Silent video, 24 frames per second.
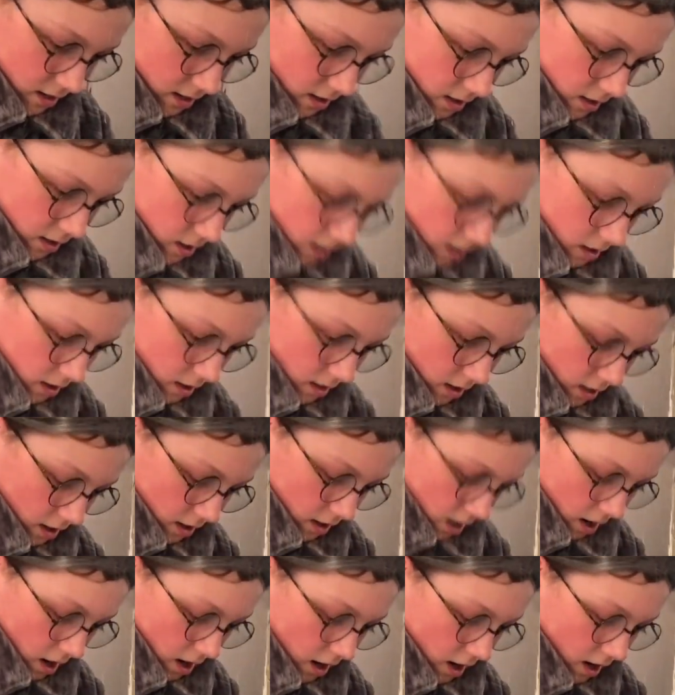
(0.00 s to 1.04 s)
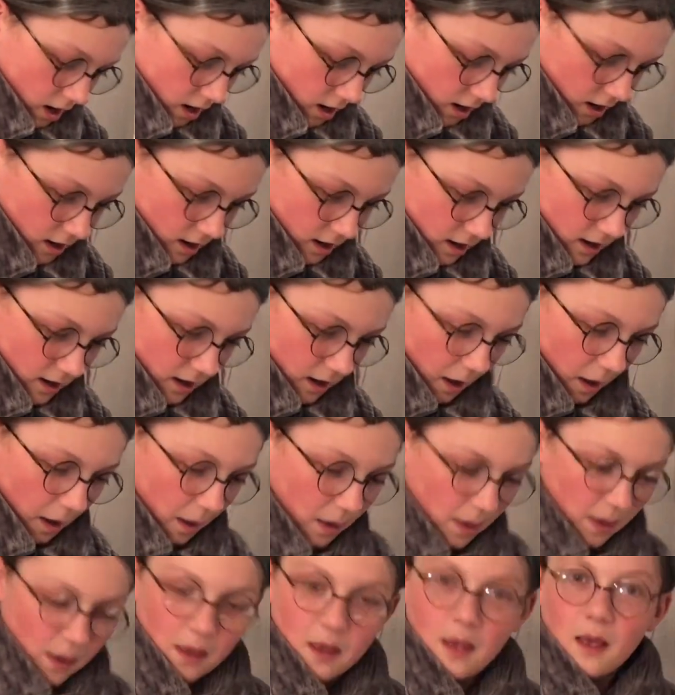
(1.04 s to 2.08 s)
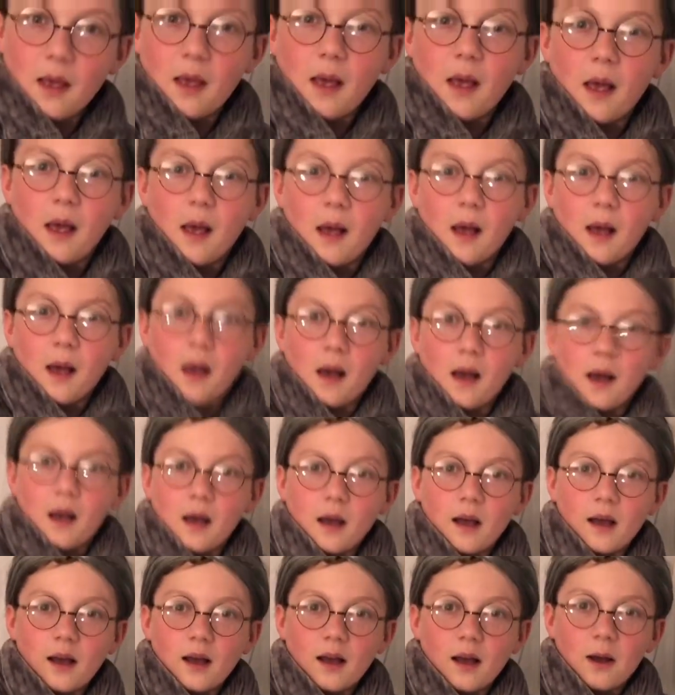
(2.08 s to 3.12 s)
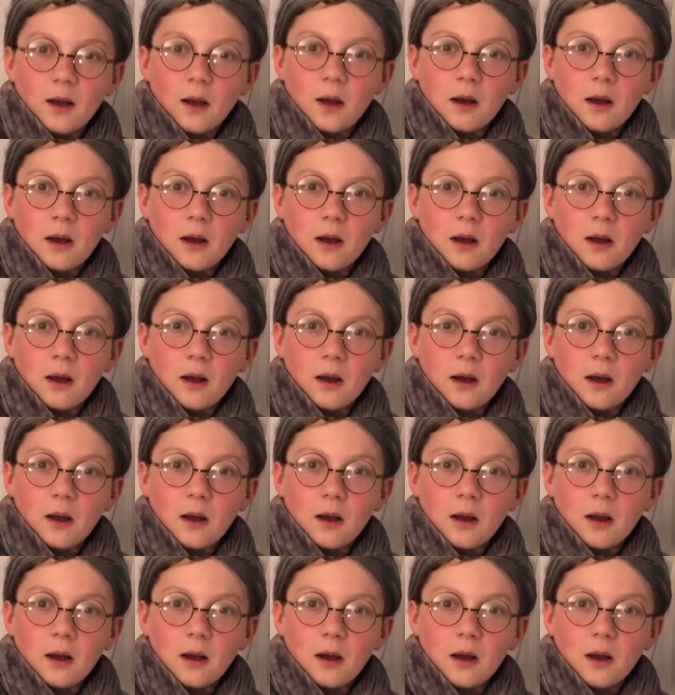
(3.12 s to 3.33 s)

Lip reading: Oh, Granny, that's a lot of salt.